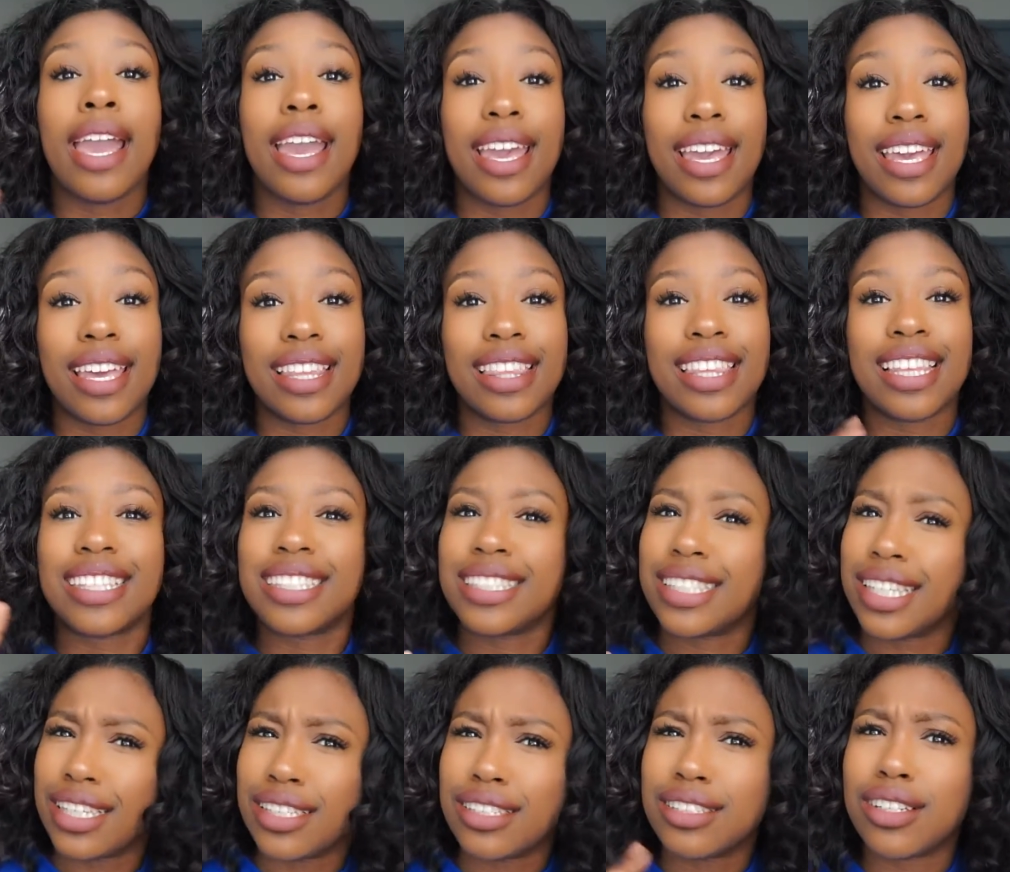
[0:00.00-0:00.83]
and
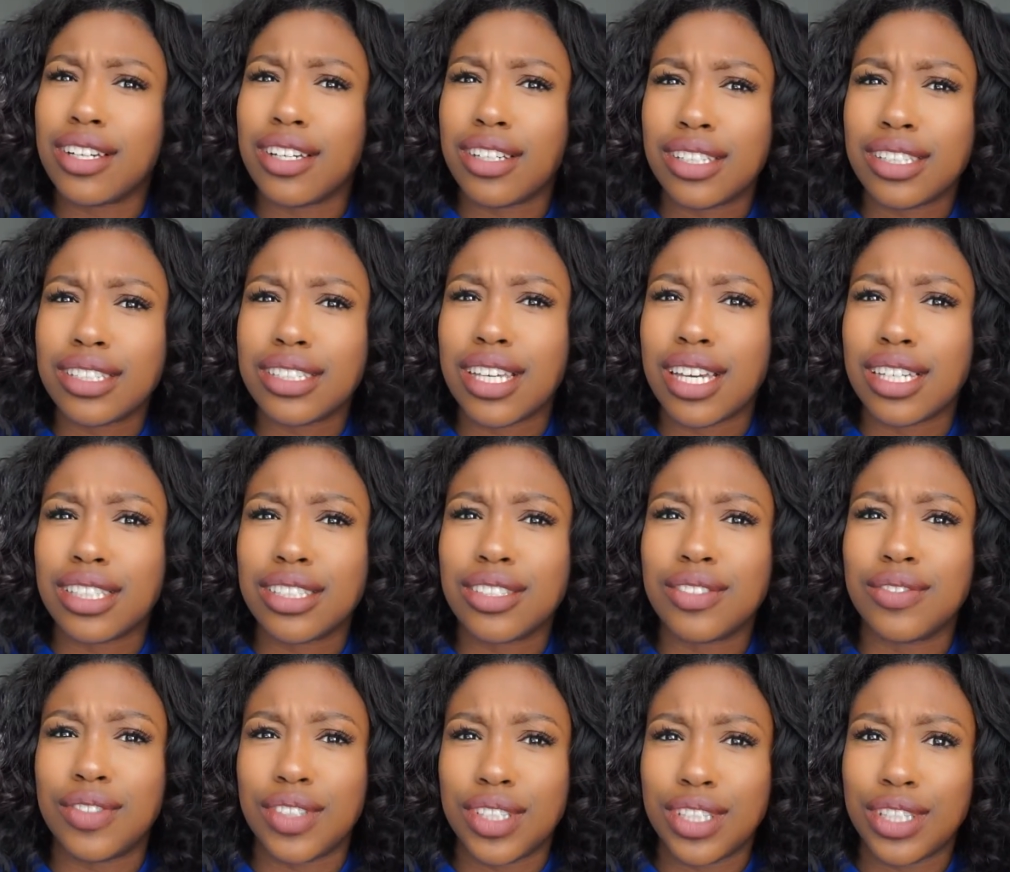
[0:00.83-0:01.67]
let's get started
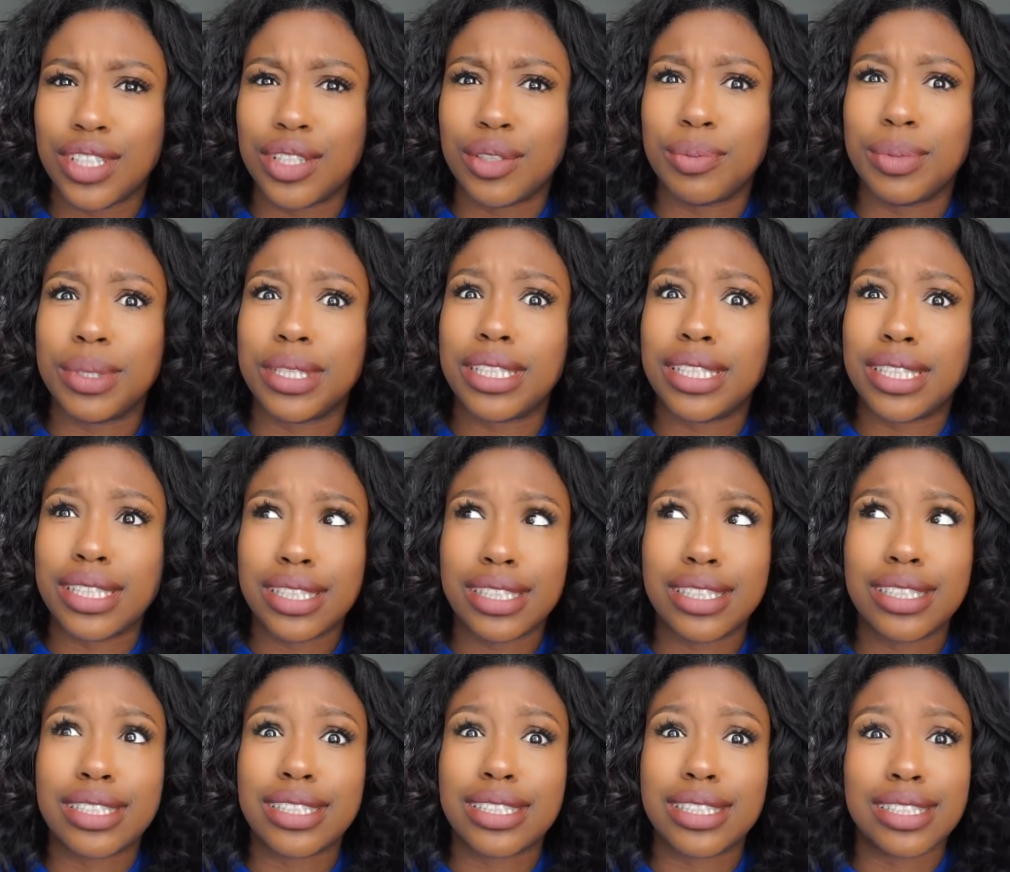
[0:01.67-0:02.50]
inside this video,
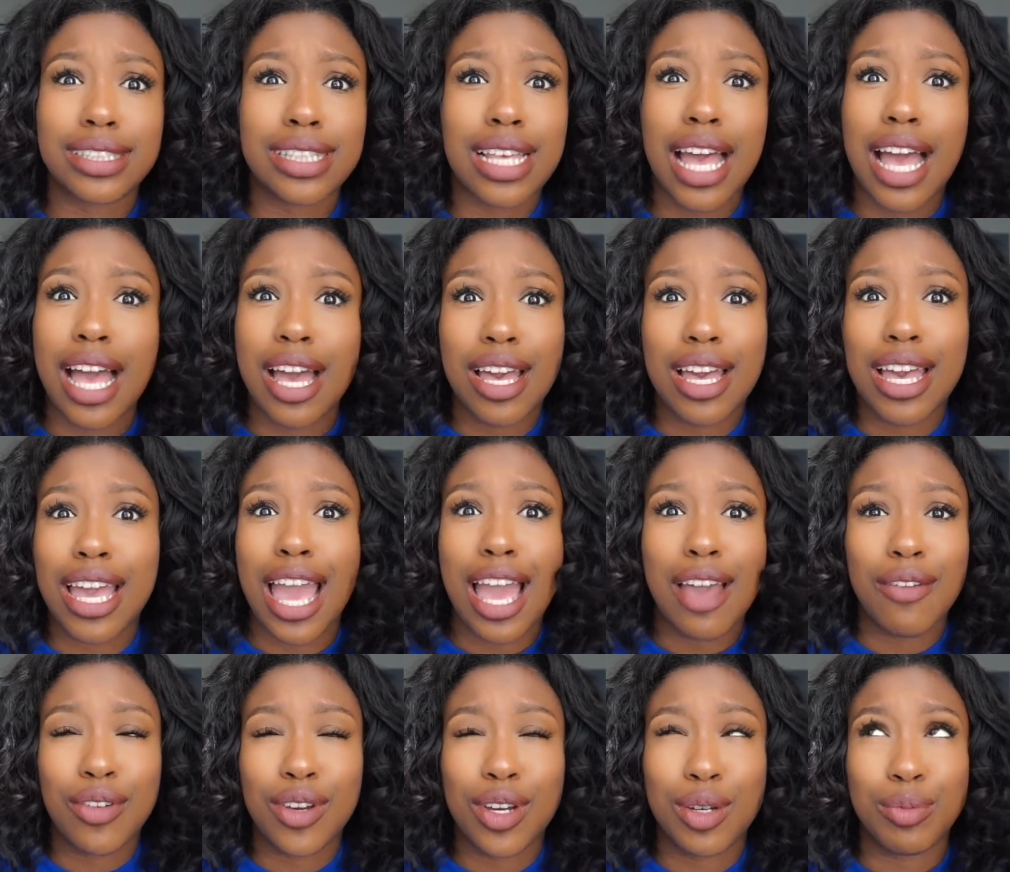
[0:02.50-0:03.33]
because I
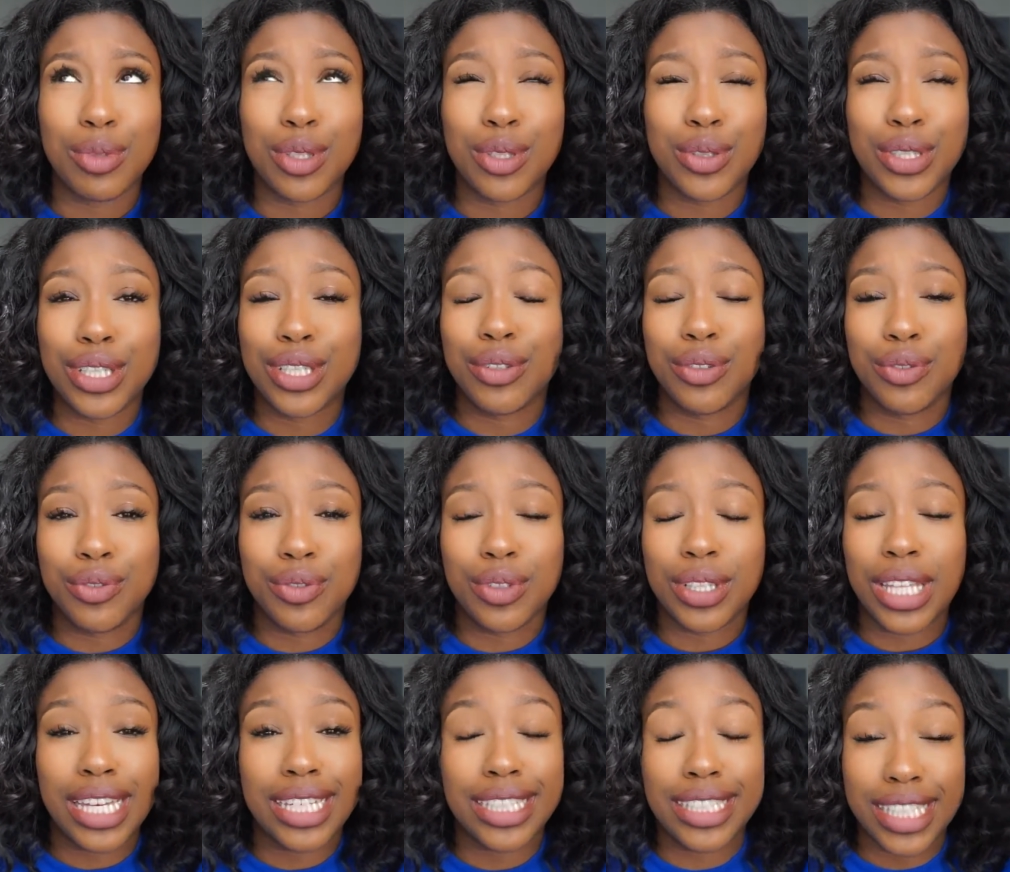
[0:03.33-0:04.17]
haven't uploaded
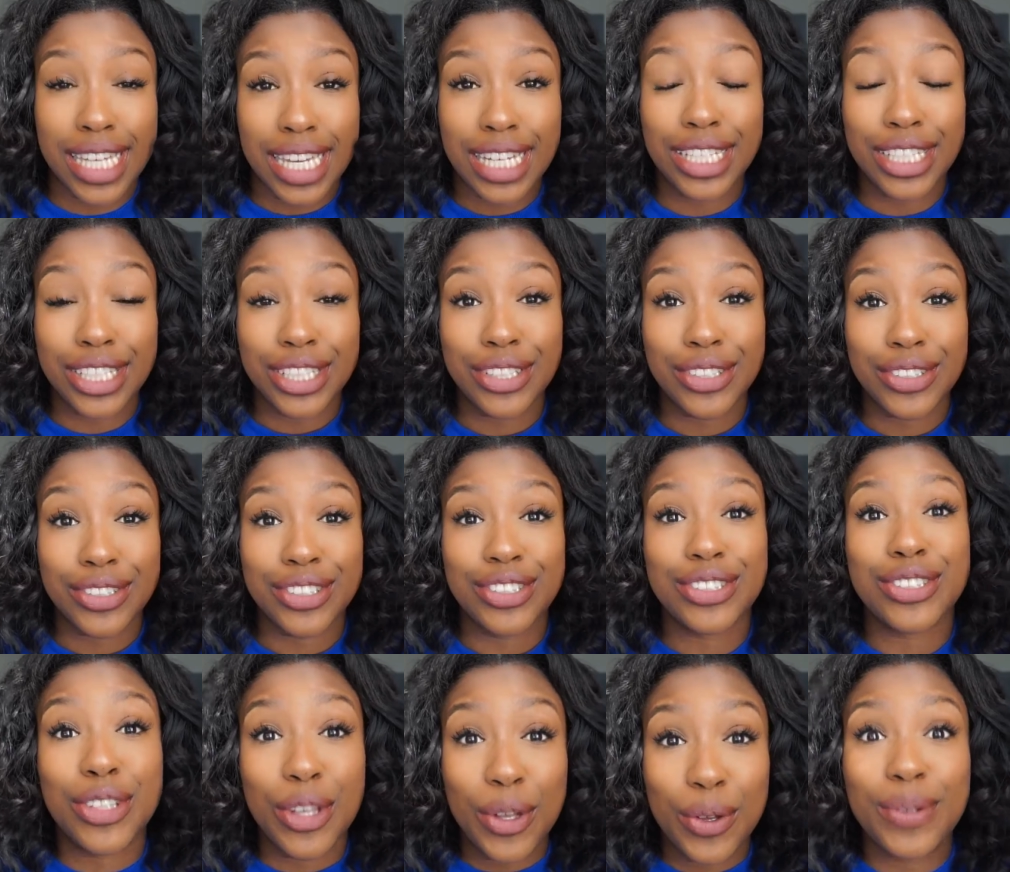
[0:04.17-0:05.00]
in like 10
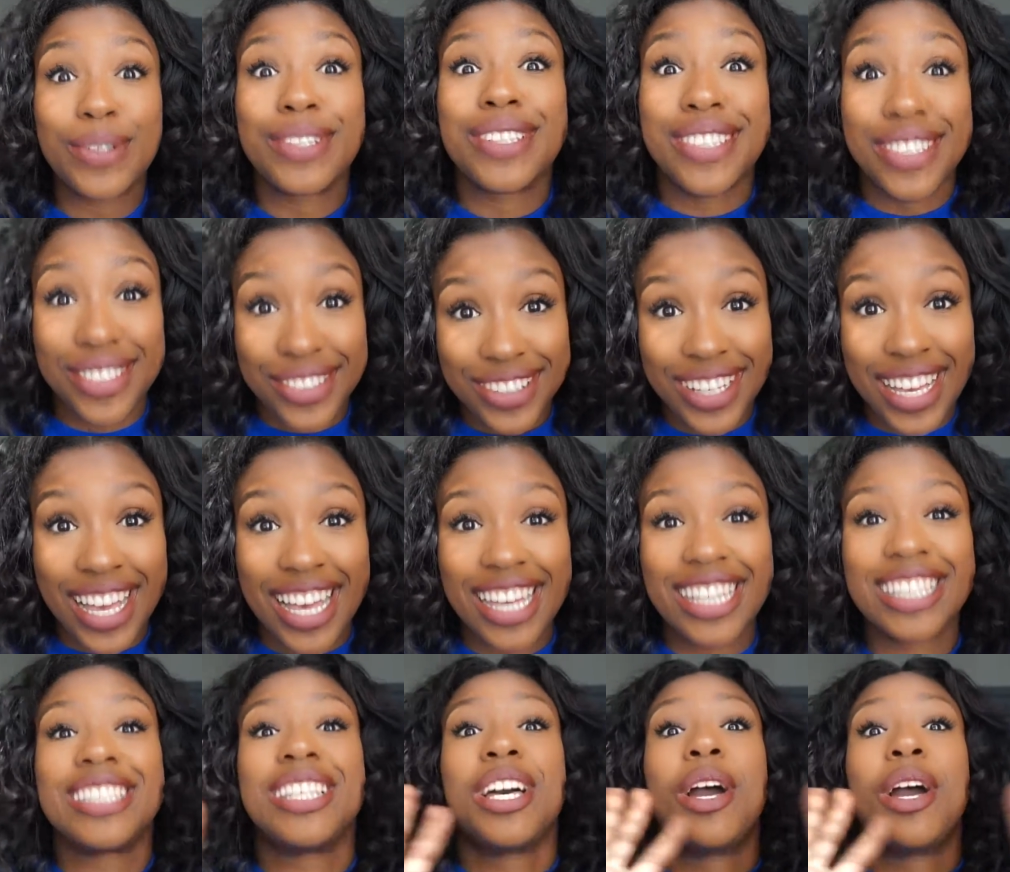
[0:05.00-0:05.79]
years. So see you guys.